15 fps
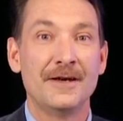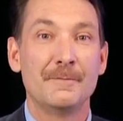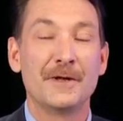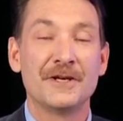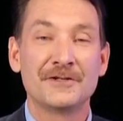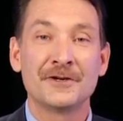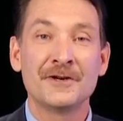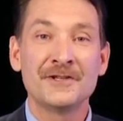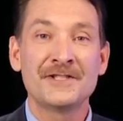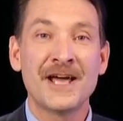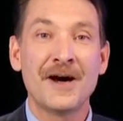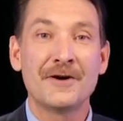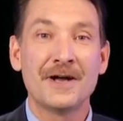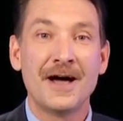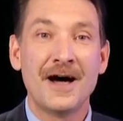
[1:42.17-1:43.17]
But it turns
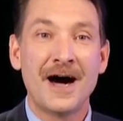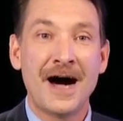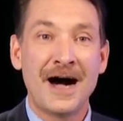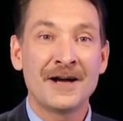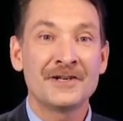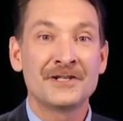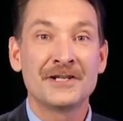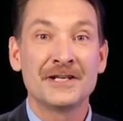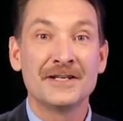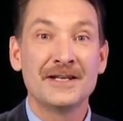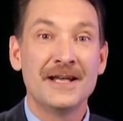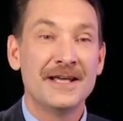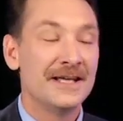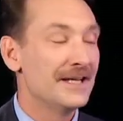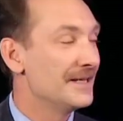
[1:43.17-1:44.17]
out oxygen
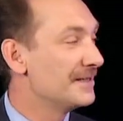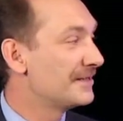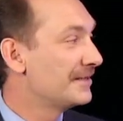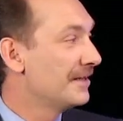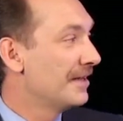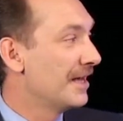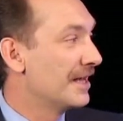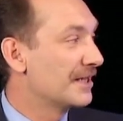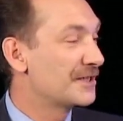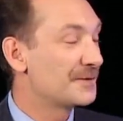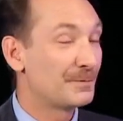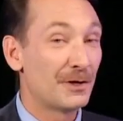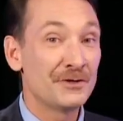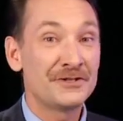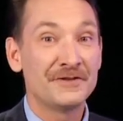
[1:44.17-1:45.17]
is an
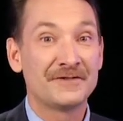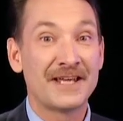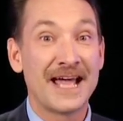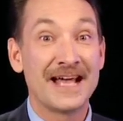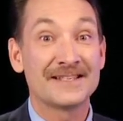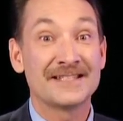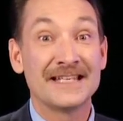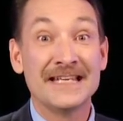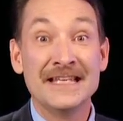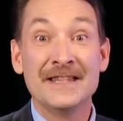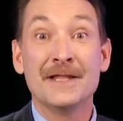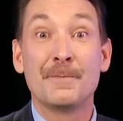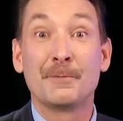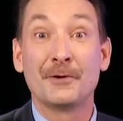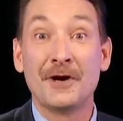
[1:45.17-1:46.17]
explosive gas in
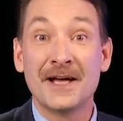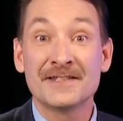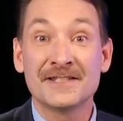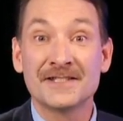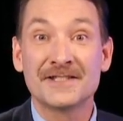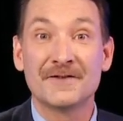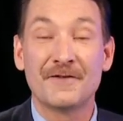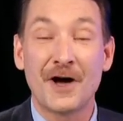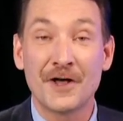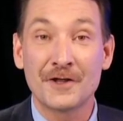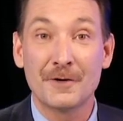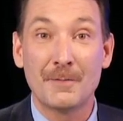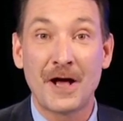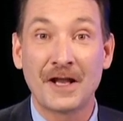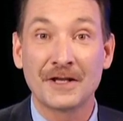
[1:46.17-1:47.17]
the presence of
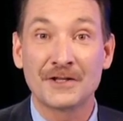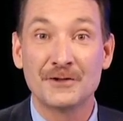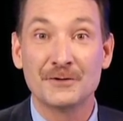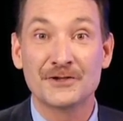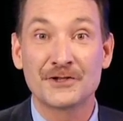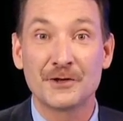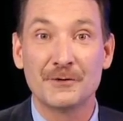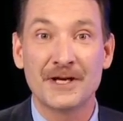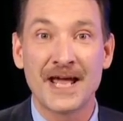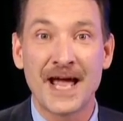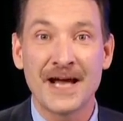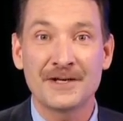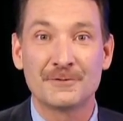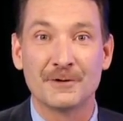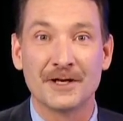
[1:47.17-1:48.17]
other molecules to
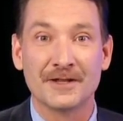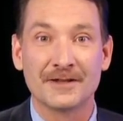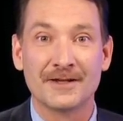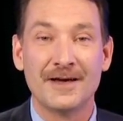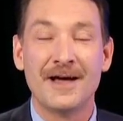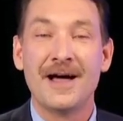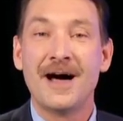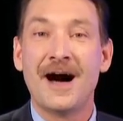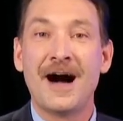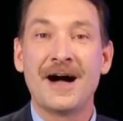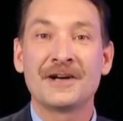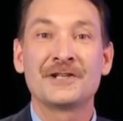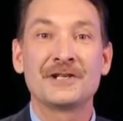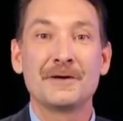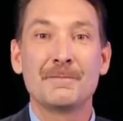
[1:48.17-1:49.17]
react with.
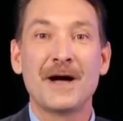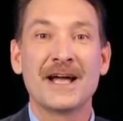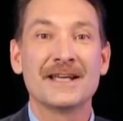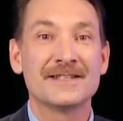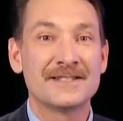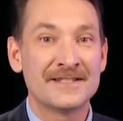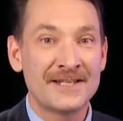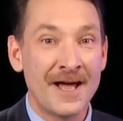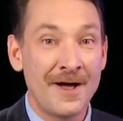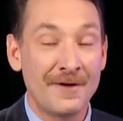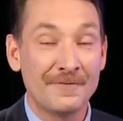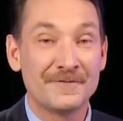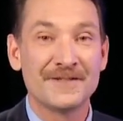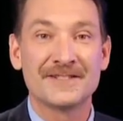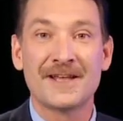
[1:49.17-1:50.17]
Oxygen by
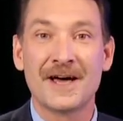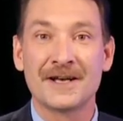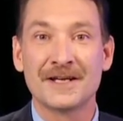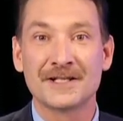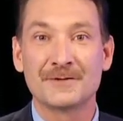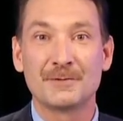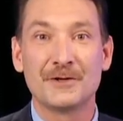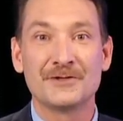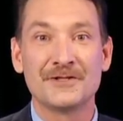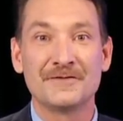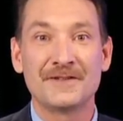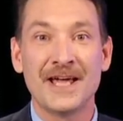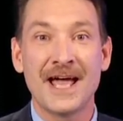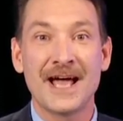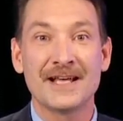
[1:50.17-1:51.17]
itself is not an explosive
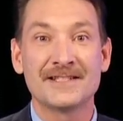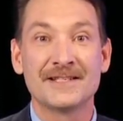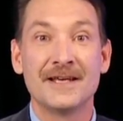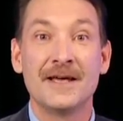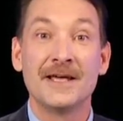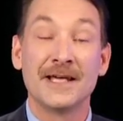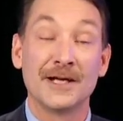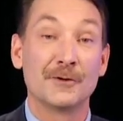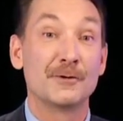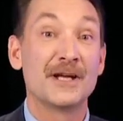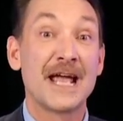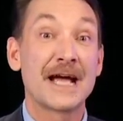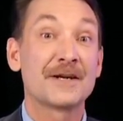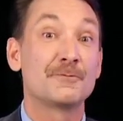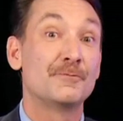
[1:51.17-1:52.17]
gas. It'll
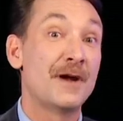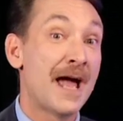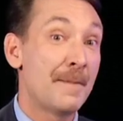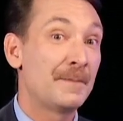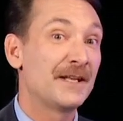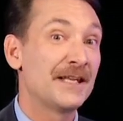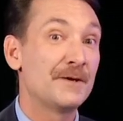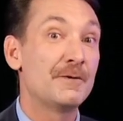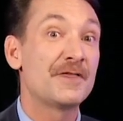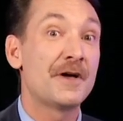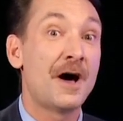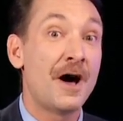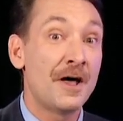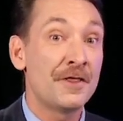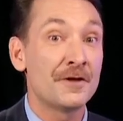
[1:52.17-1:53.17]
react rapidly with
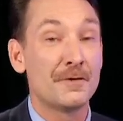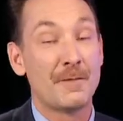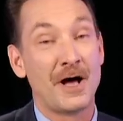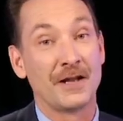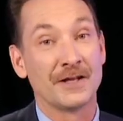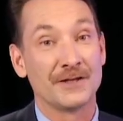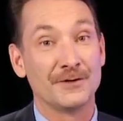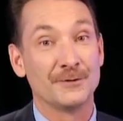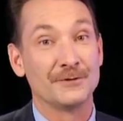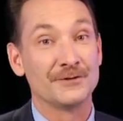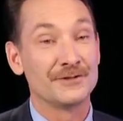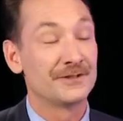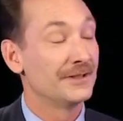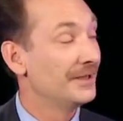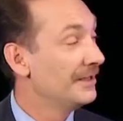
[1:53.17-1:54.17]
other
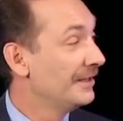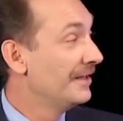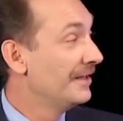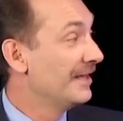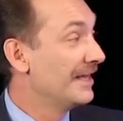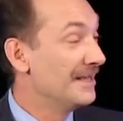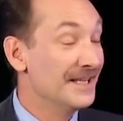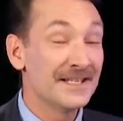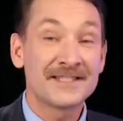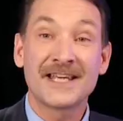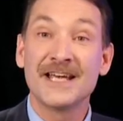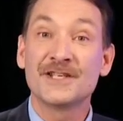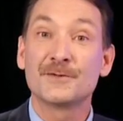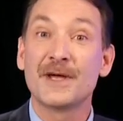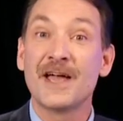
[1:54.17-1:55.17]
molecules. In this
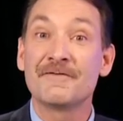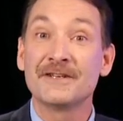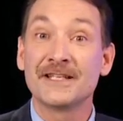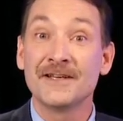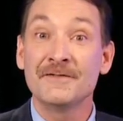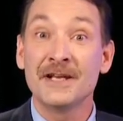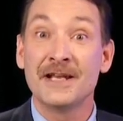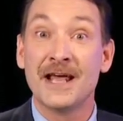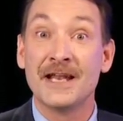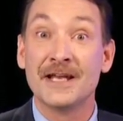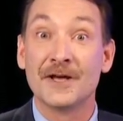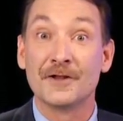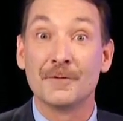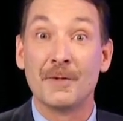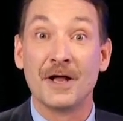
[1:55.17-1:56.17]
case, we haven't given it any
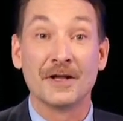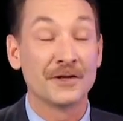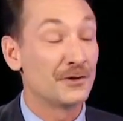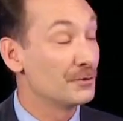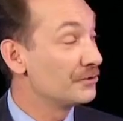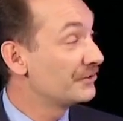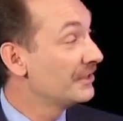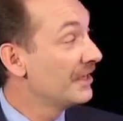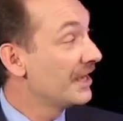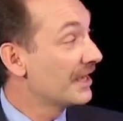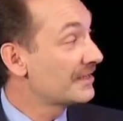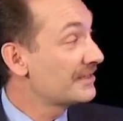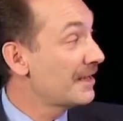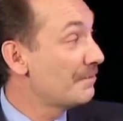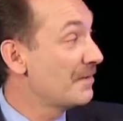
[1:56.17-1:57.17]
other molecules
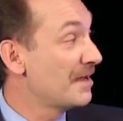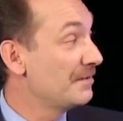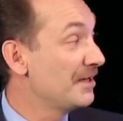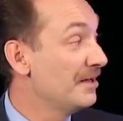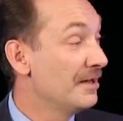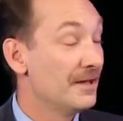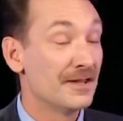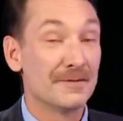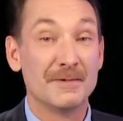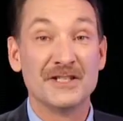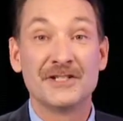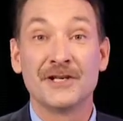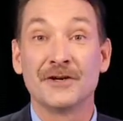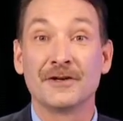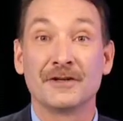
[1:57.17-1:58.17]
except maybe the
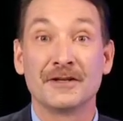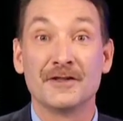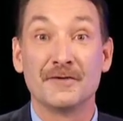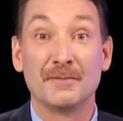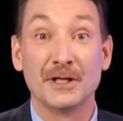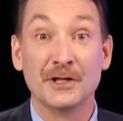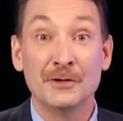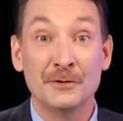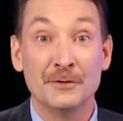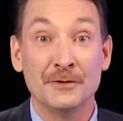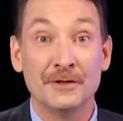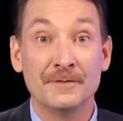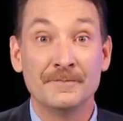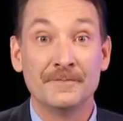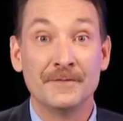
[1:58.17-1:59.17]
material in the
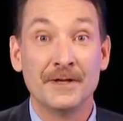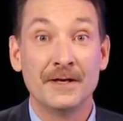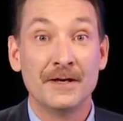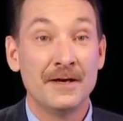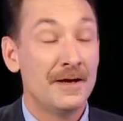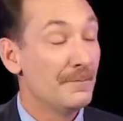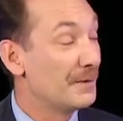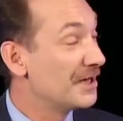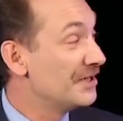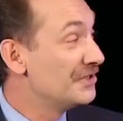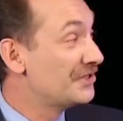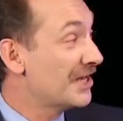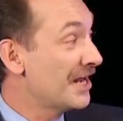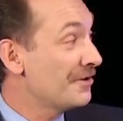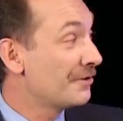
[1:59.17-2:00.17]
balloon. But in
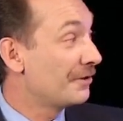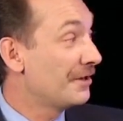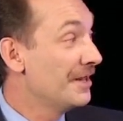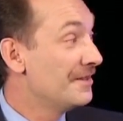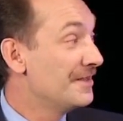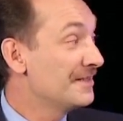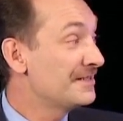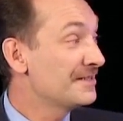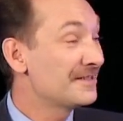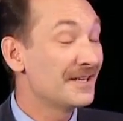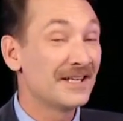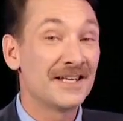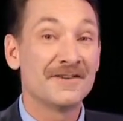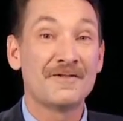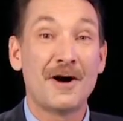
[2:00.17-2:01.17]
general, this is going
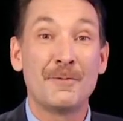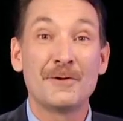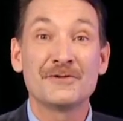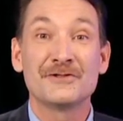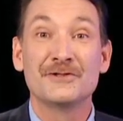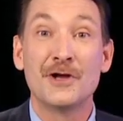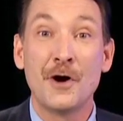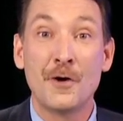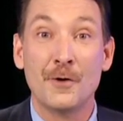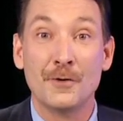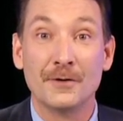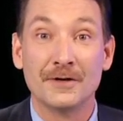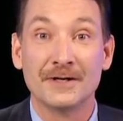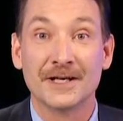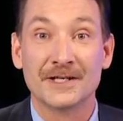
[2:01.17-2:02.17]
to give almost
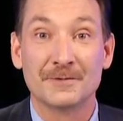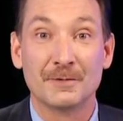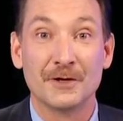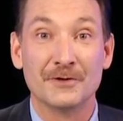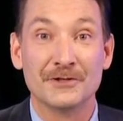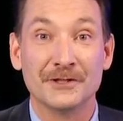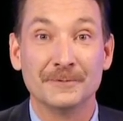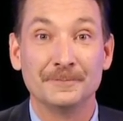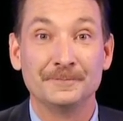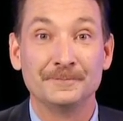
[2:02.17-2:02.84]
no explosion.